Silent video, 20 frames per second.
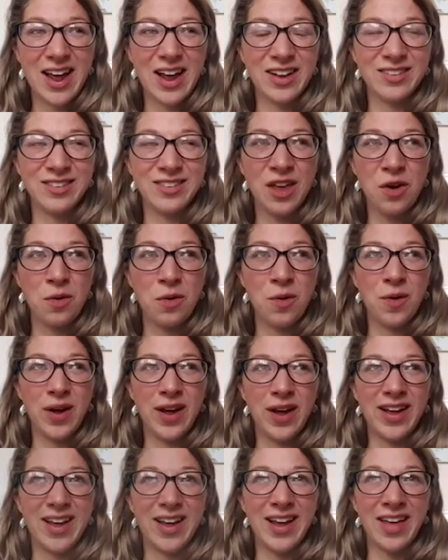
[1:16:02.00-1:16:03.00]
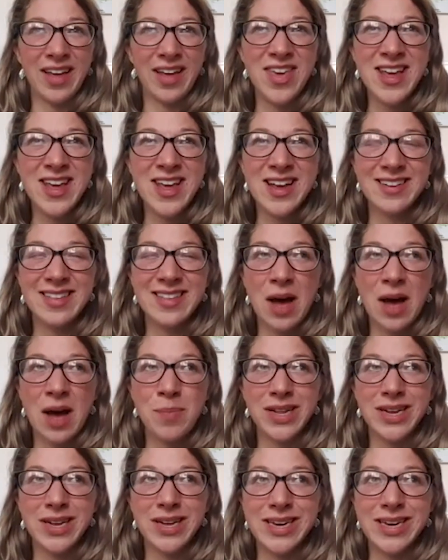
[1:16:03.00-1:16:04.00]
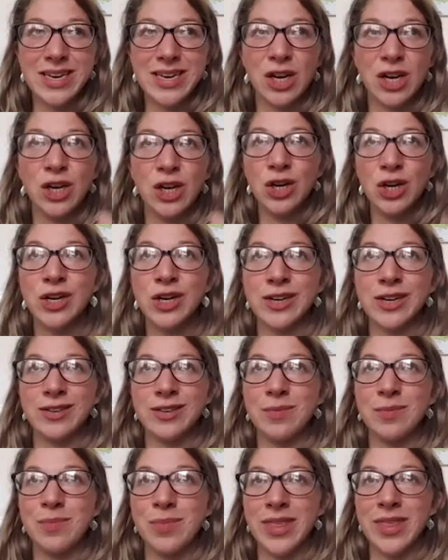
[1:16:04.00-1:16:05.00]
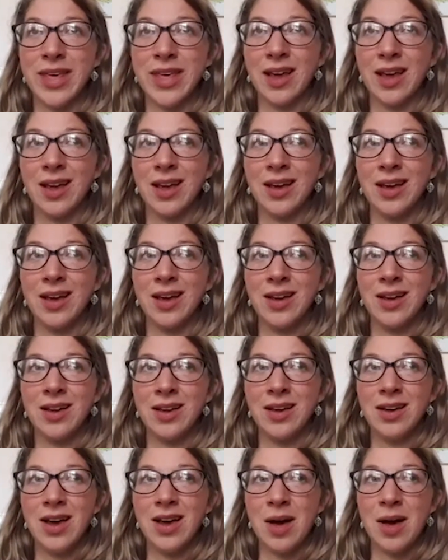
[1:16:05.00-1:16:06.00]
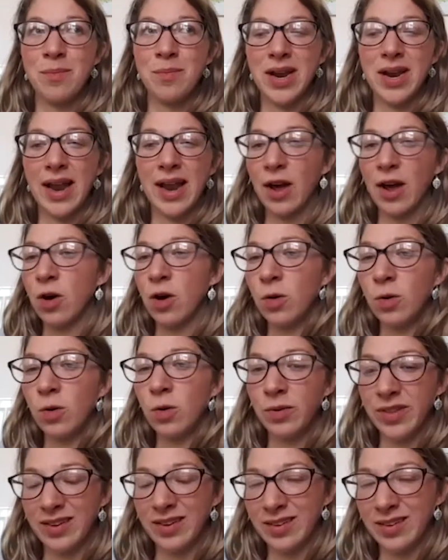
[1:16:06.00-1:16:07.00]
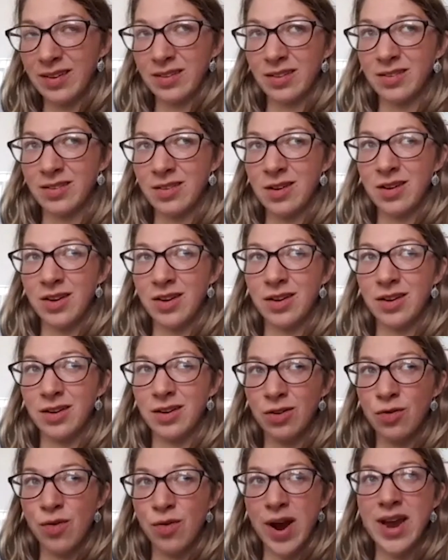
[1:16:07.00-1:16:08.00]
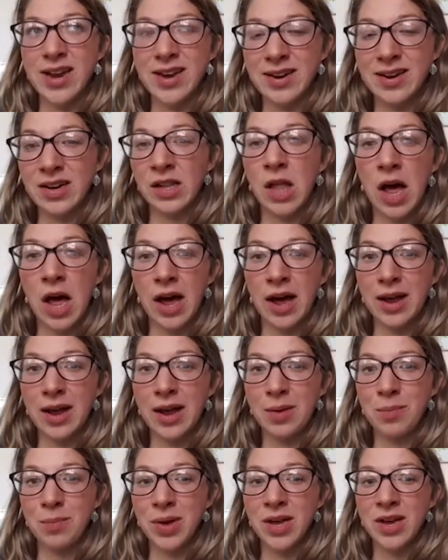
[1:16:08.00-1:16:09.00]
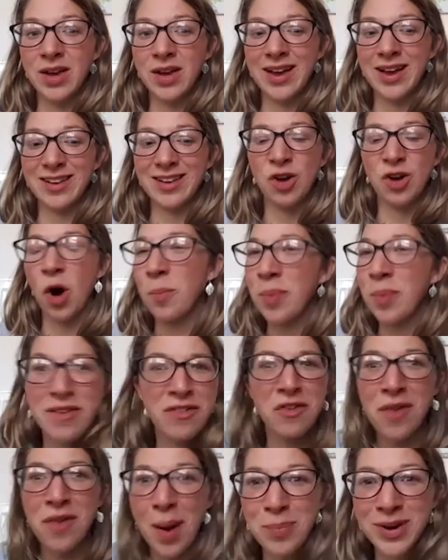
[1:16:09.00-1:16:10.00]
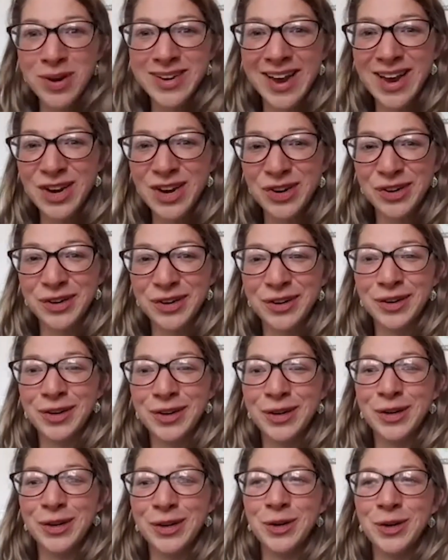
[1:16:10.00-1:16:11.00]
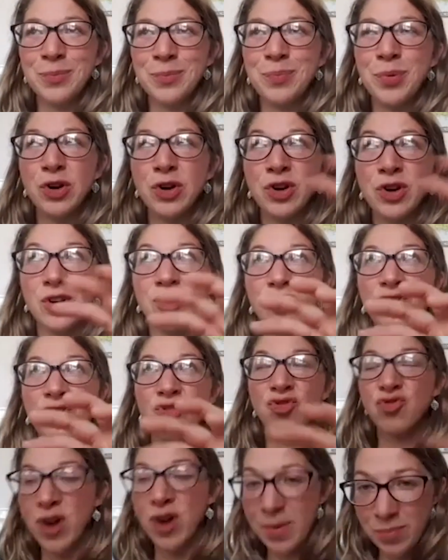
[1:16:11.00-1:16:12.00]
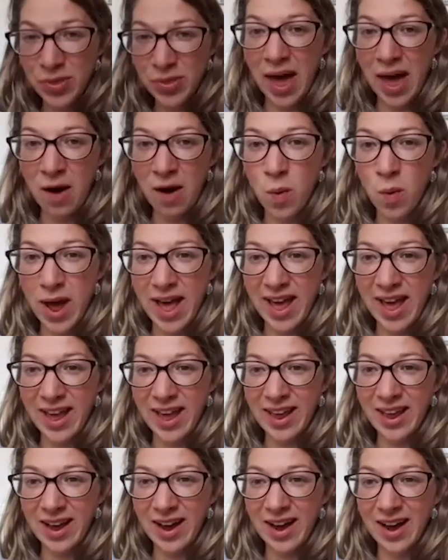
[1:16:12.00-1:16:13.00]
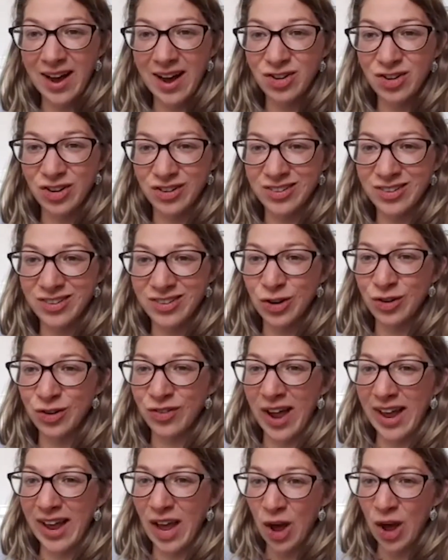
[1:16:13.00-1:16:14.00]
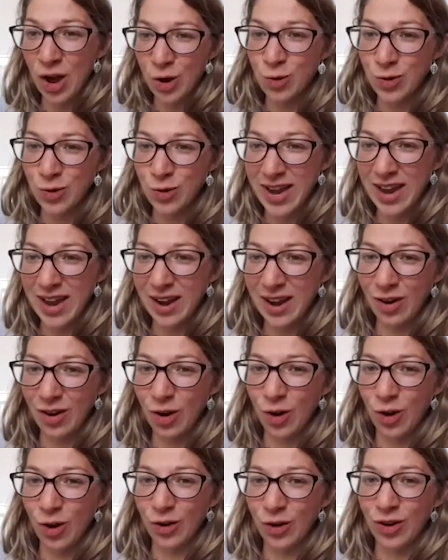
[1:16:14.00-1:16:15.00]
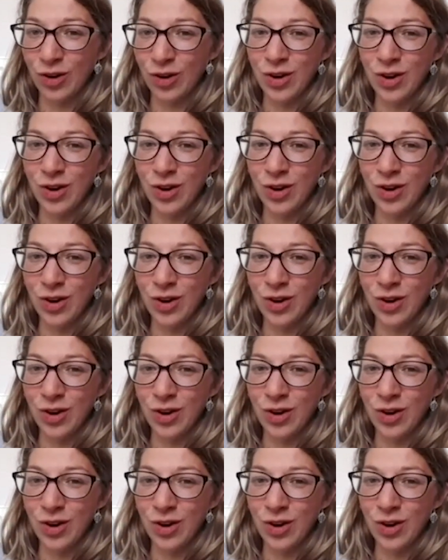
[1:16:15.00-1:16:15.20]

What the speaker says: So I think it's that ability to look at something and be like, oh, this is a certain graded climb, it's got a bit of a reputation, but to strip that away and just sort of like hone in on